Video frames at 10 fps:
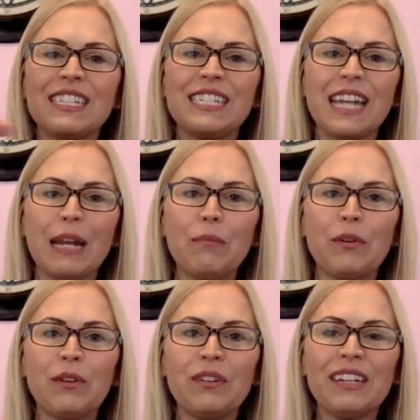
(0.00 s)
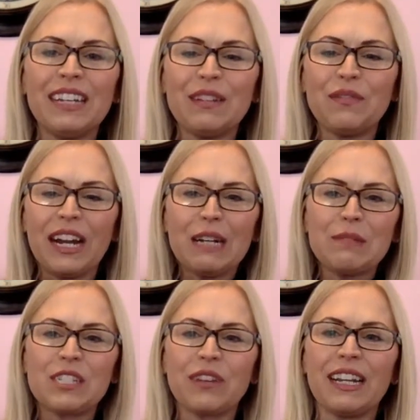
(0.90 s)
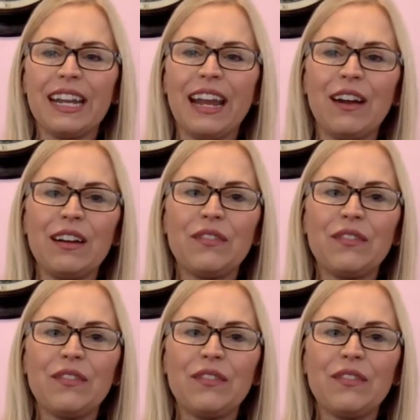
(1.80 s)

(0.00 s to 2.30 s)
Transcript: stable environments right now.